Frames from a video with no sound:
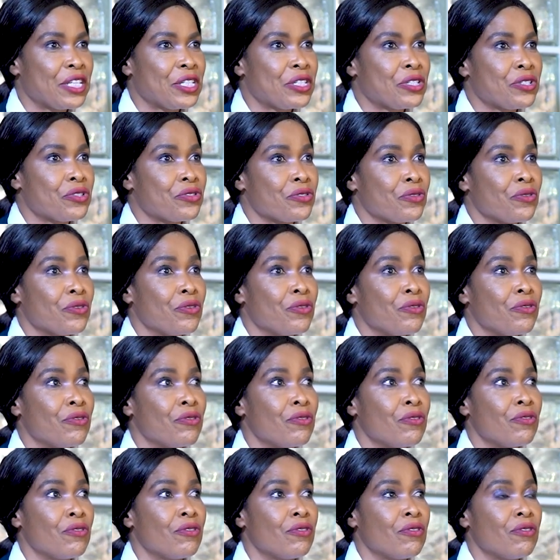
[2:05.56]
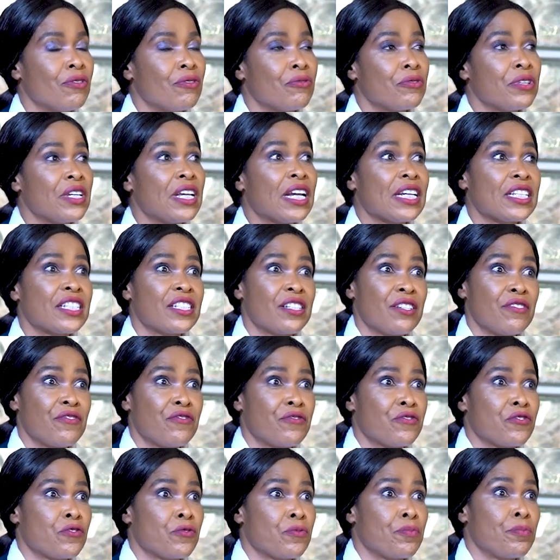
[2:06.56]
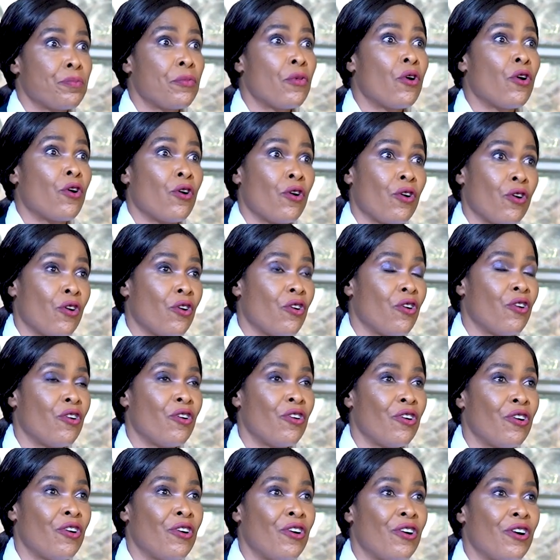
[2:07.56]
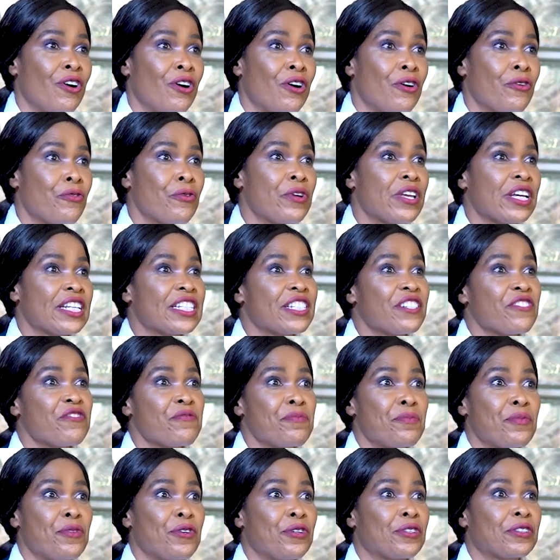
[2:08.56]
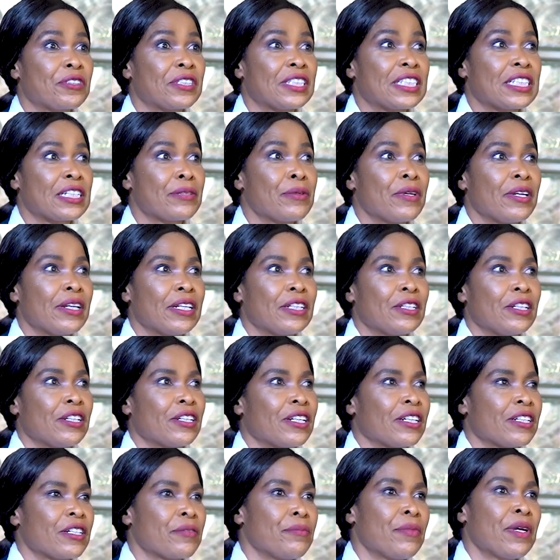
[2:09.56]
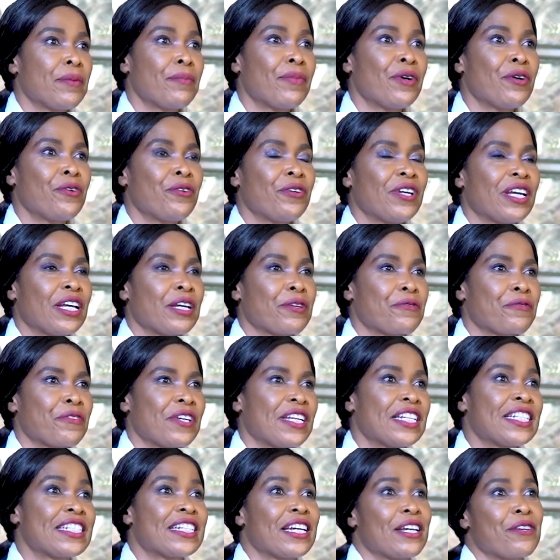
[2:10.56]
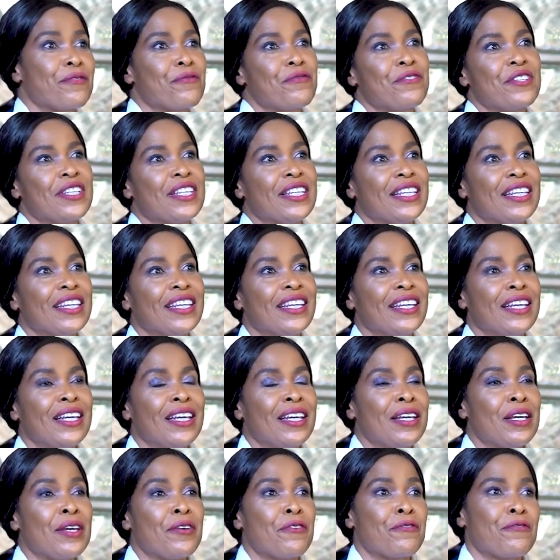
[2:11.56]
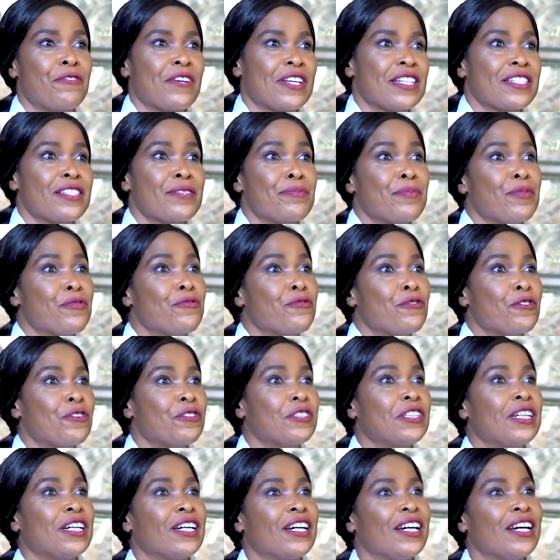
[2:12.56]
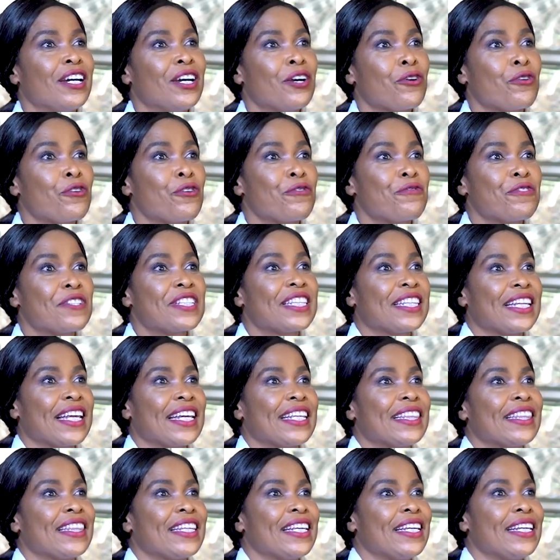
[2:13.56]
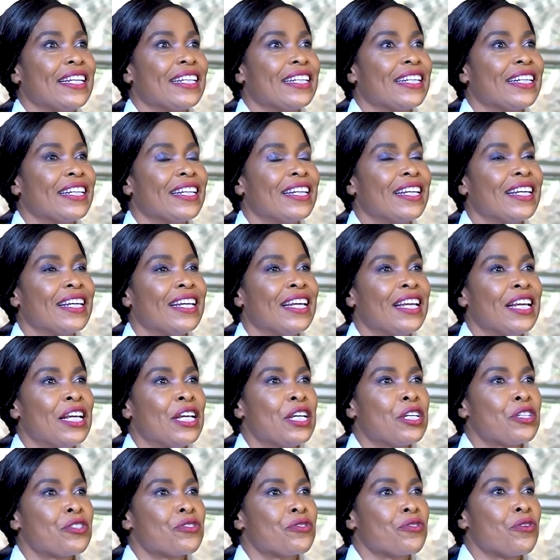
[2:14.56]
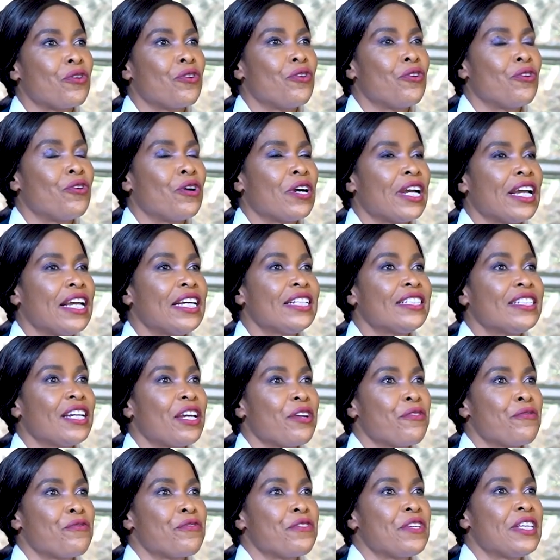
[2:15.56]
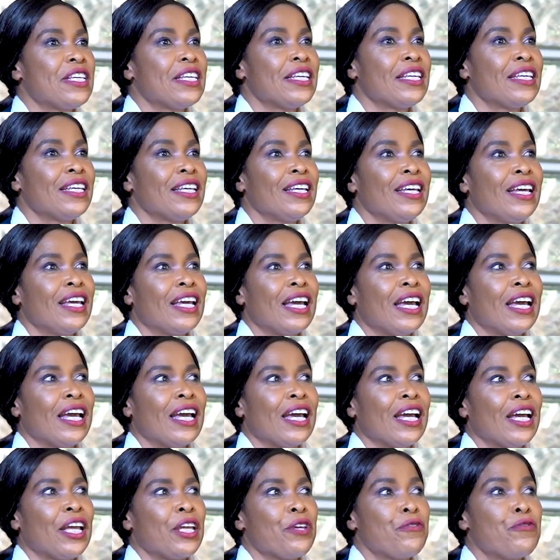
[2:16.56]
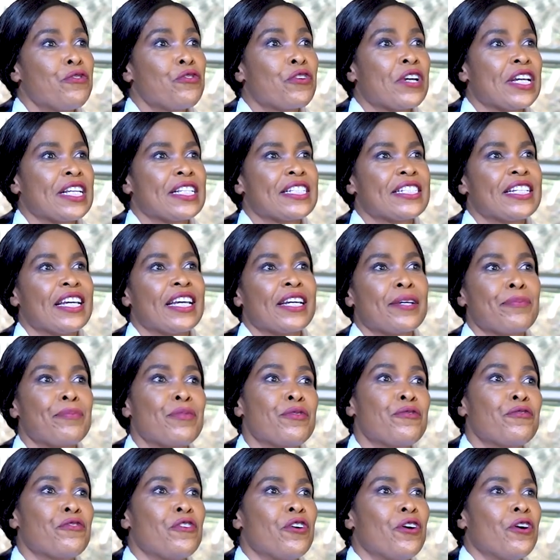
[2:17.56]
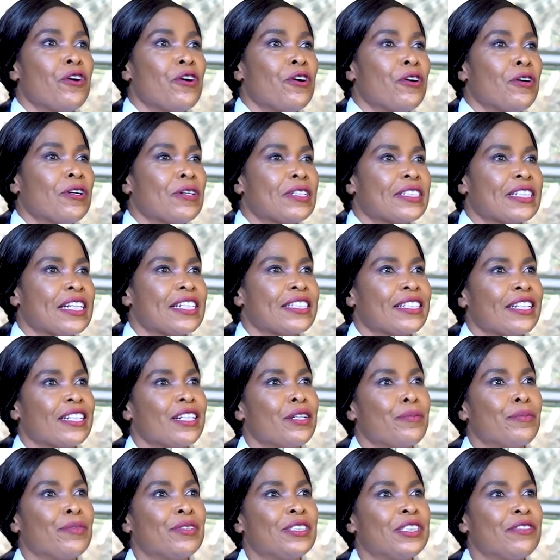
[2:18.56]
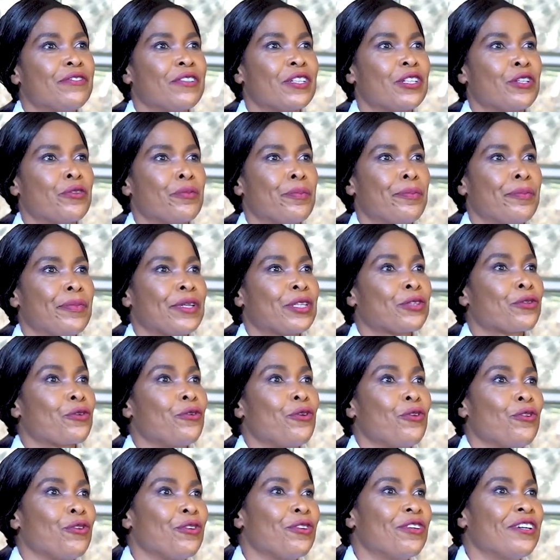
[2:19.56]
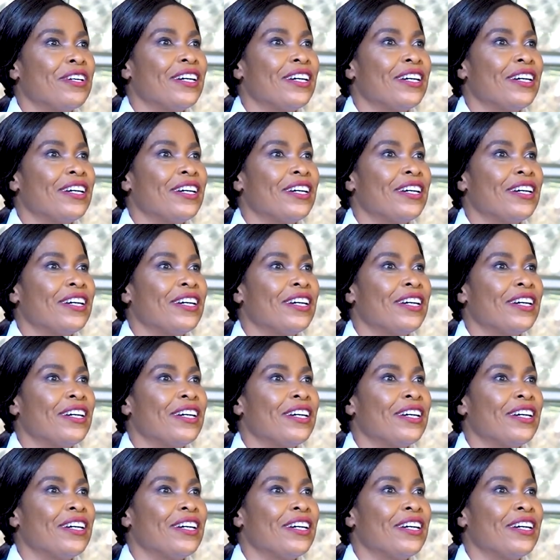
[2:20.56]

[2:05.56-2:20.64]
so we achieve more. We achieve more. Remember, we have HIV first before COVID-19. So HIV, if you can check, before Sustainable Development Goal,